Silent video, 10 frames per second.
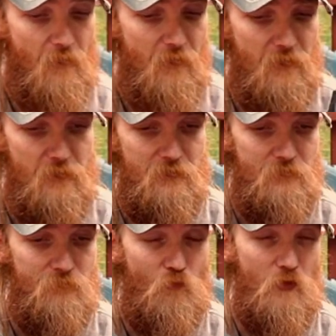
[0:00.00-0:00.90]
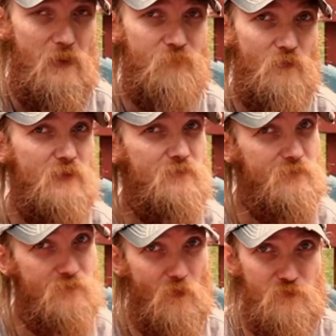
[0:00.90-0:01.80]
And whenever it
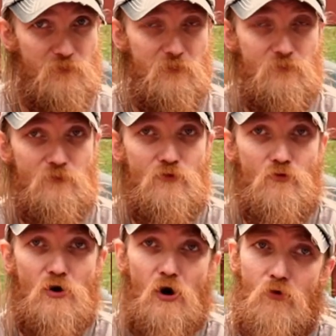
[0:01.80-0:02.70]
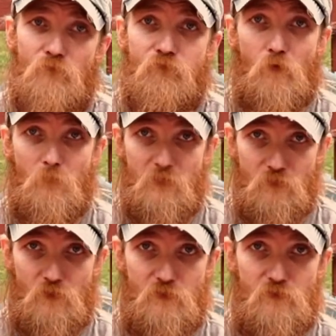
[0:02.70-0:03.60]
starts getting too cold for my
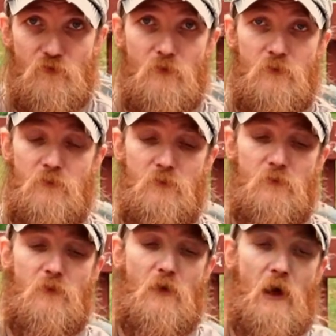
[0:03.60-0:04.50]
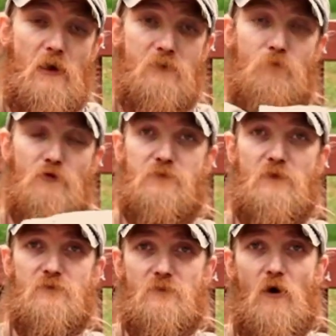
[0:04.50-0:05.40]
30 degree, I can put
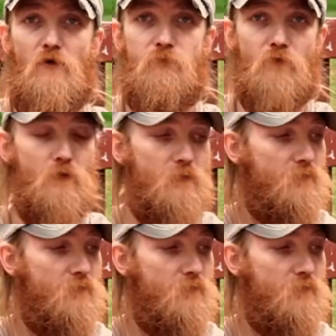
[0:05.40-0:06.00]
this over it.